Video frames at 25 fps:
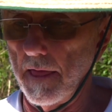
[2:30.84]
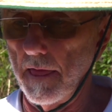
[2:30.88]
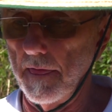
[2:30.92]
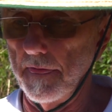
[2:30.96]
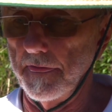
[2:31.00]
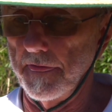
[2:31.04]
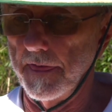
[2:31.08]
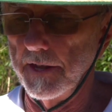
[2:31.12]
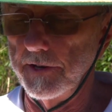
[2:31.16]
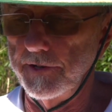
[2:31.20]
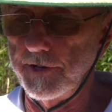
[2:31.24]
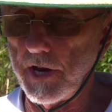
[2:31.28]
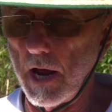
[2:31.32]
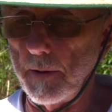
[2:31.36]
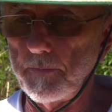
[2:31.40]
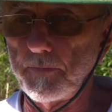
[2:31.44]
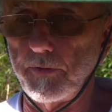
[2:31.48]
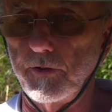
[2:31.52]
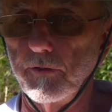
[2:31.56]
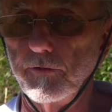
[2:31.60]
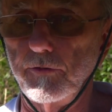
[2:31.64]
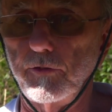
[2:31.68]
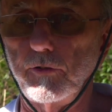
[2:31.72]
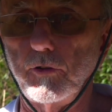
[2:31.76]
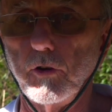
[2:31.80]
the depth
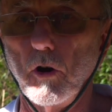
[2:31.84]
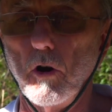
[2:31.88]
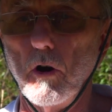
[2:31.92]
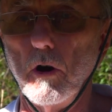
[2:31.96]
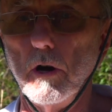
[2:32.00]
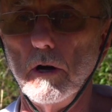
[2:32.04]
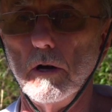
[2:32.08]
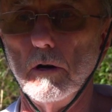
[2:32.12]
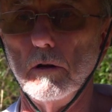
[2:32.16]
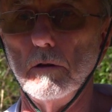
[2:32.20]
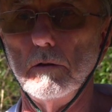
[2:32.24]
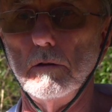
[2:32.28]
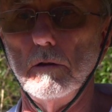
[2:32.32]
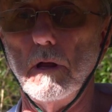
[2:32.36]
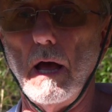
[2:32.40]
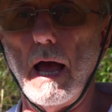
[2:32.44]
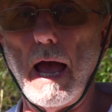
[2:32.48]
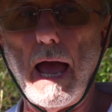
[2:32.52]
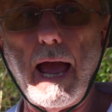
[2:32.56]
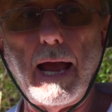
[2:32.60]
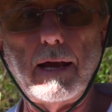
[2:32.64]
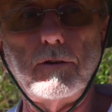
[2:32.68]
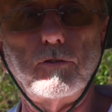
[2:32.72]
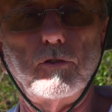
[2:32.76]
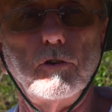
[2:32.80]
of soil
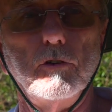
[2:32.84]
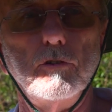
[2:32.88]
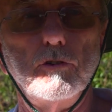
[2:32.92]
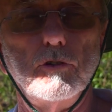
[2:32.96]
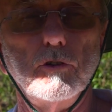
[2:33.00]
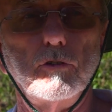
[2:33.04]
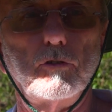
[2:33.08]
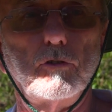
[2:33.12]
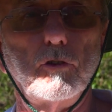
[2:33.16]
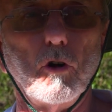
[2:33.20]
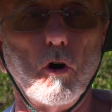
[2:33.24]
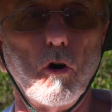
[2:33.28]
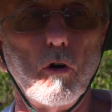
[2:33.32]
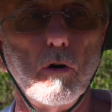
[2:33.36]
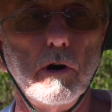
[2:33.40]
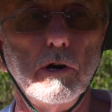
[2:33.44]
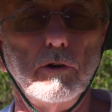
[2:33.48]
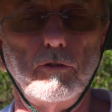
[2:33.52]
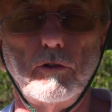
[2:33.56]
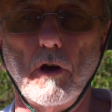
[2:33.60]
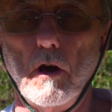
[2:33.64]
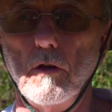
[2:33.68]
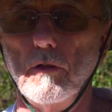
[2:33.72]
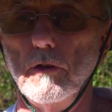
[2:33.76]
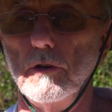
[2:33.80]
acts as your storage.
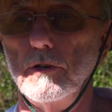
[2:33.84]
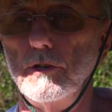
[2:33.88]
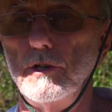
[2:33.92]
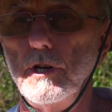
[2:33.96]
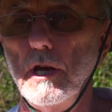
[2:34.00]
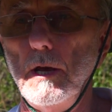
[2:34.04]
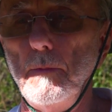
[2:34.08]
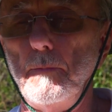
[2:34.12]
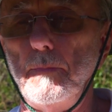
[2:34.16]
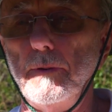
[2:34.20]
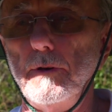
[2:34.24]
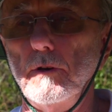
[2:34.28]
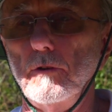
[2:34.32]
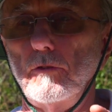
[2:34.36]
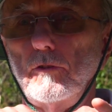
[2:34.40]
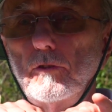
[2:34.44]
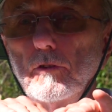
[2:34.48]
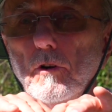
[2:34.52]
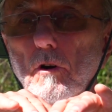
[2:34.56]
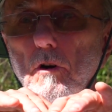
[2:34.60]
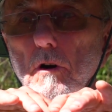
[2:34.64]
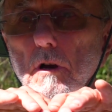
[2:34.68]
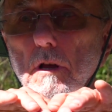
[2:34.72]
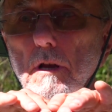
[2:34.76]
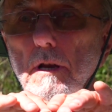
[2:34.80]
So the deeper your
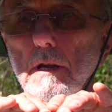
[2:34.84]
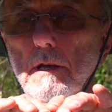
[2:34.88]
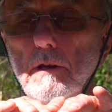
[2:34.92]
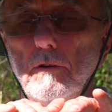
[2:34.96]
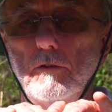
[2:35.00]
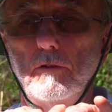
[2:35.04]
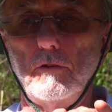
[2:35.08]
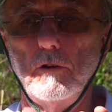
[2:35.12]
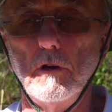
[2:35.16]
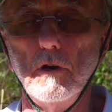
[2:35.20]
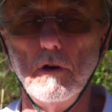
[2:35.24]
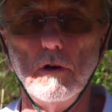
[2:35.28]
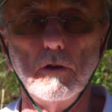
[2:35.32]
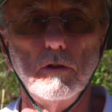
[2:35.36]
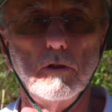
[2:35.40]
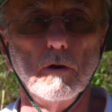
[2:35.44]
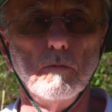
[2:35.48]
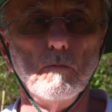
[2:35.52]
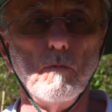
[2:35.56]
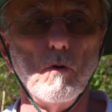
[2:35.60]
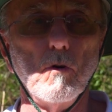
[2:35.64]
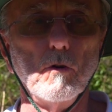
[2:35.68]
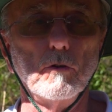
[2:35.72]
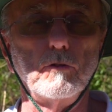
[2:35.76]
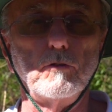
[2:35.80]
soil is, the
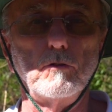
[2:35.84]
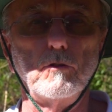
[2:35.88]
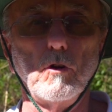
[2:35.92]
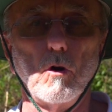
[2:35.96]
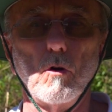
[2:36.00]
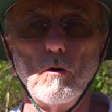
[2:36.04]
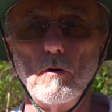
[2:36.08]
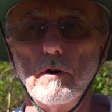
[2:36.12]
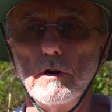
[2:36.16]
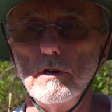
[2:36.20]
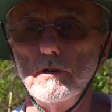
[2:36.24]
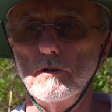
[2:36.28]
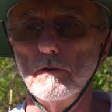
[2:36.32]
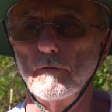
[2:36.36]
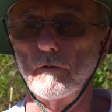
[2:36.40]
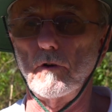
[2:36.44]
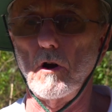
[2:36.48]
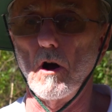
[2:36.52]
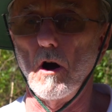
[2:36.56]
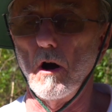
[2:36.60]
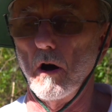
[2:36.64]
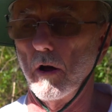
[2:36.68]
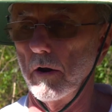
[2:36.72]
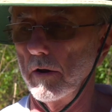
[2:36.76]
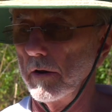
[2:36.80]
more storage you've
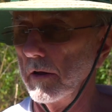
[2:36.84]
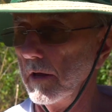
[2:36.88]
got.